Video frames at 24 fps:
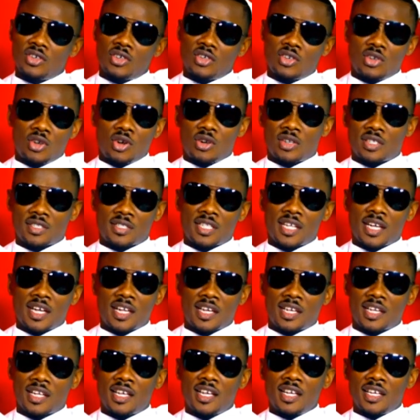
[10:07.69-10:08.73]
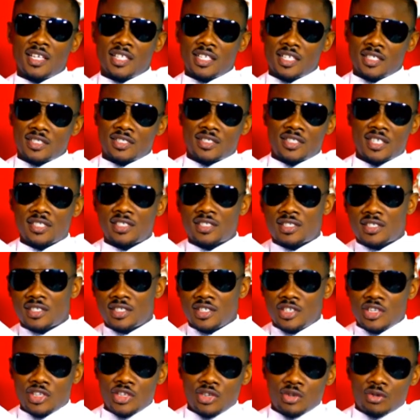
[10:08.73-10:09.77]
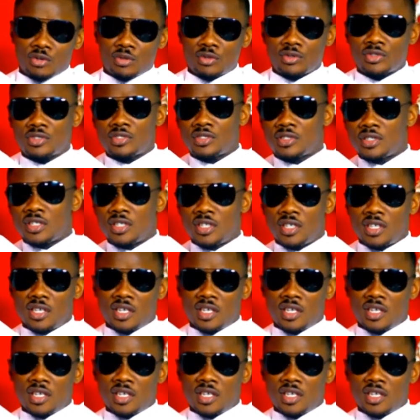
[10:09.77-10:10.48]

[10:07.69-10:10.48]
You understand? There's this news